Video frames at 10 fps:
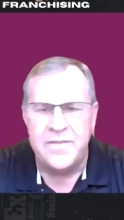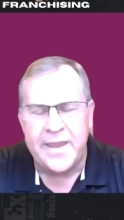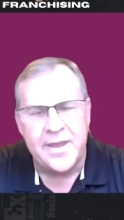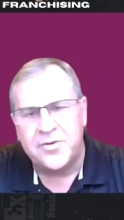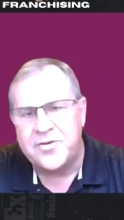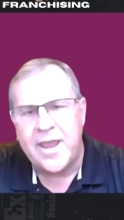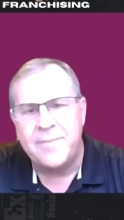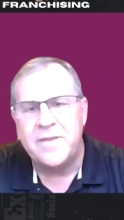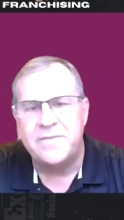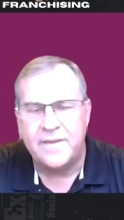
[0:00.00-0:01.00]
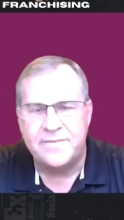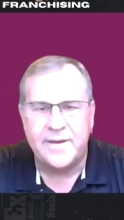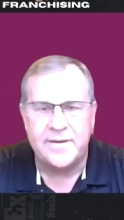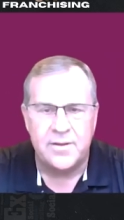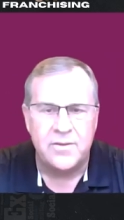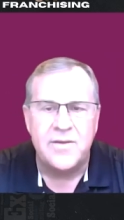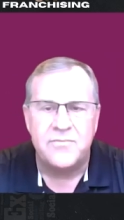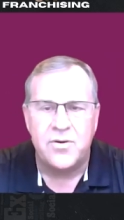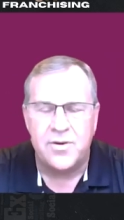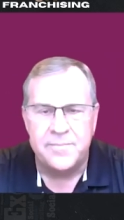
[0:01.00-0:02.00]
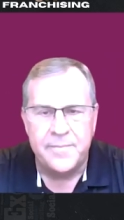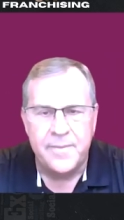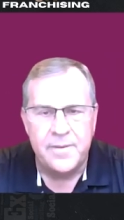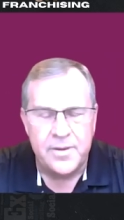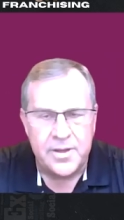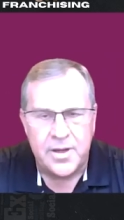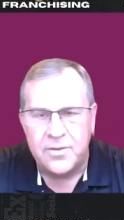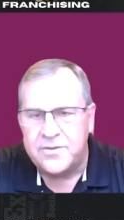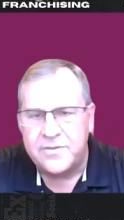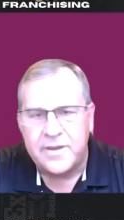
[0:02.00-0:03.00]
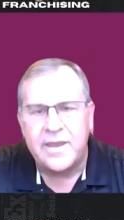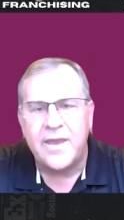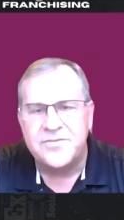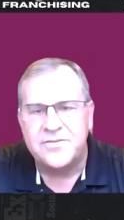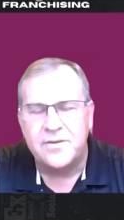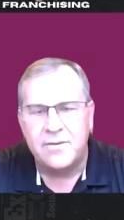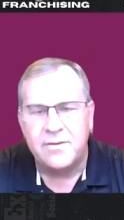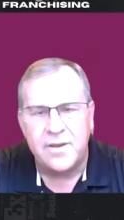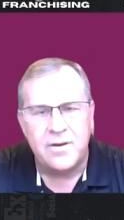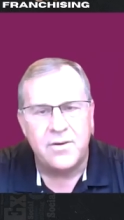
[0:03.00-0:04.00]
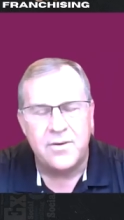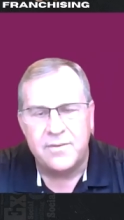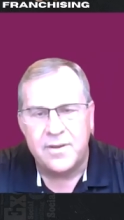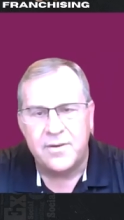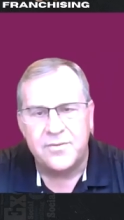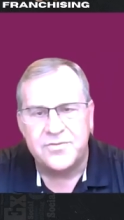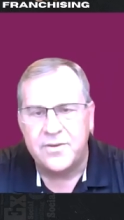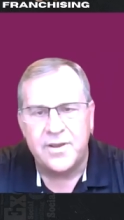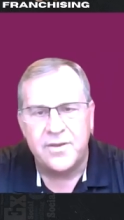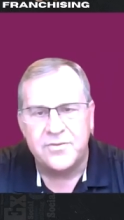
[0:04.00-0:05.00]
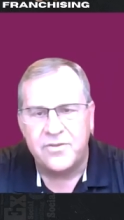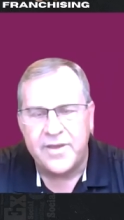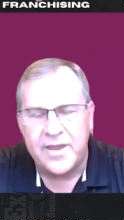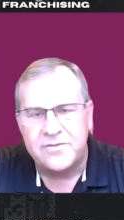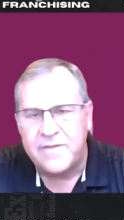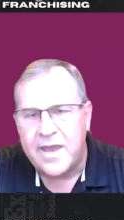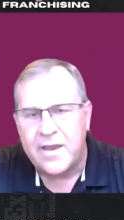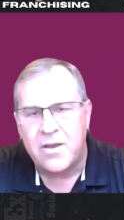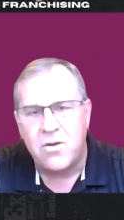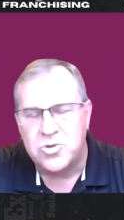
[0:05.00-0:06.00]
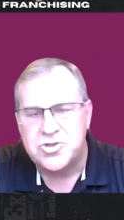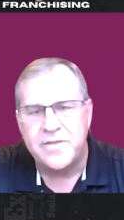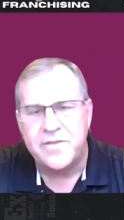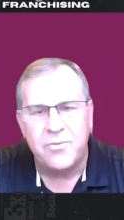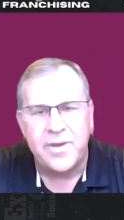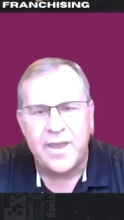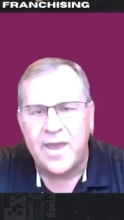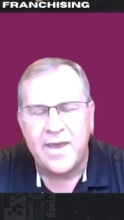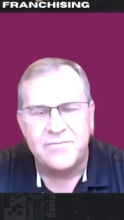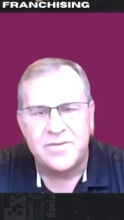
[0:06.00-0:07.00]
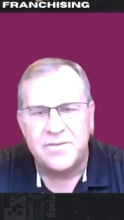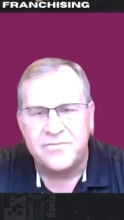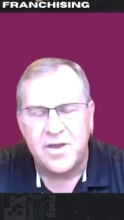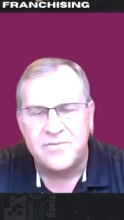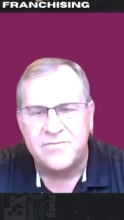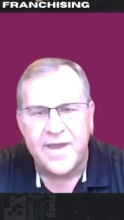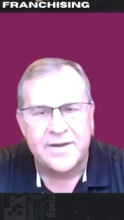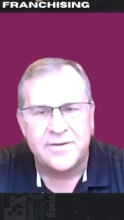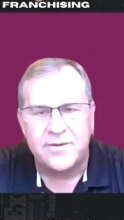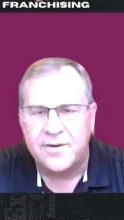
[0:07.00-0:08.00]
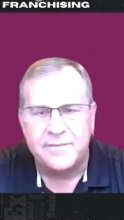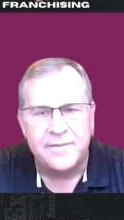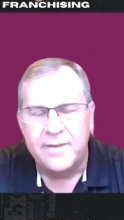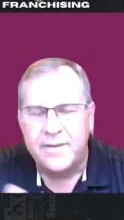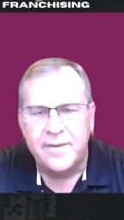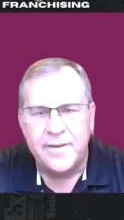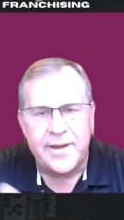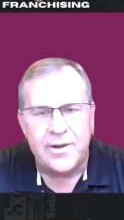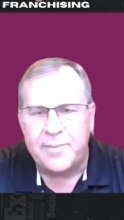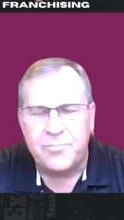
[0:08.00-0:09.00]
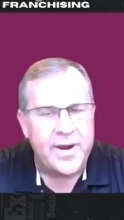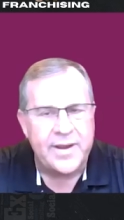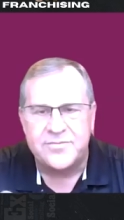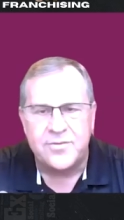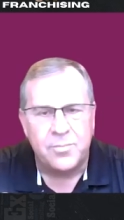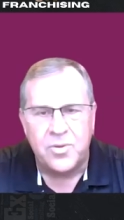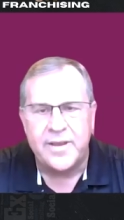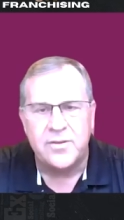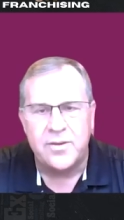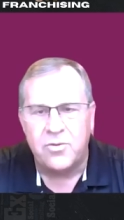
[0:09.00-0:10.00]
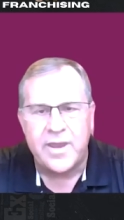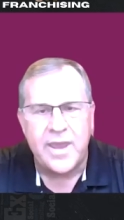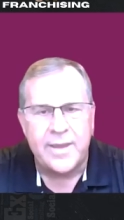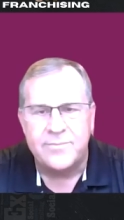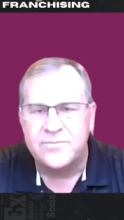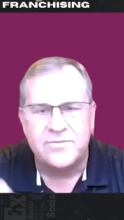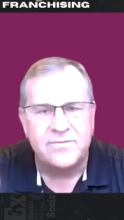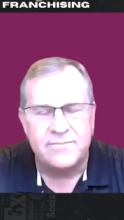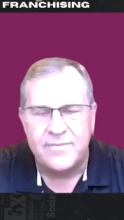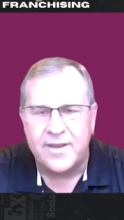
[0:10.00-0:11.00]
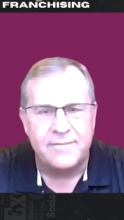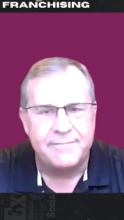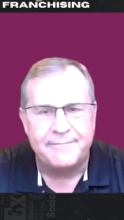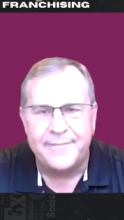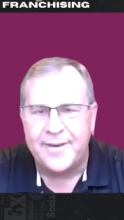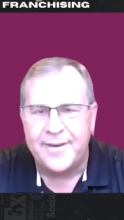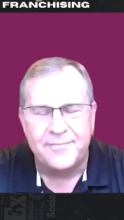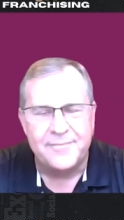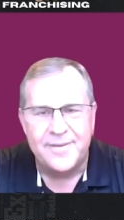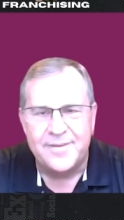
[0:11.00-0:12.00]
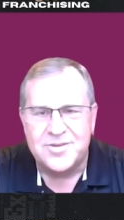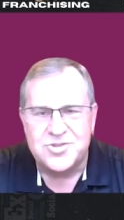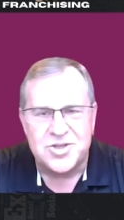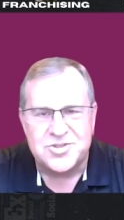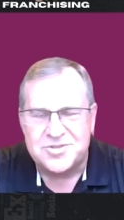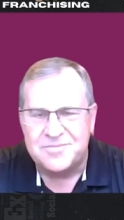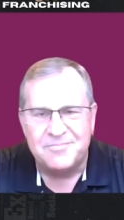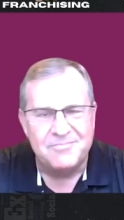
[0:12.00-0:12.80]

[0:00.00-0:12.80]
the entertainment that they deliver, you know, to the guests in, in our in our studios, Lance, and that culture that we have and the fun factor. And, you know, at breaks, they'll play little games that are, you know, just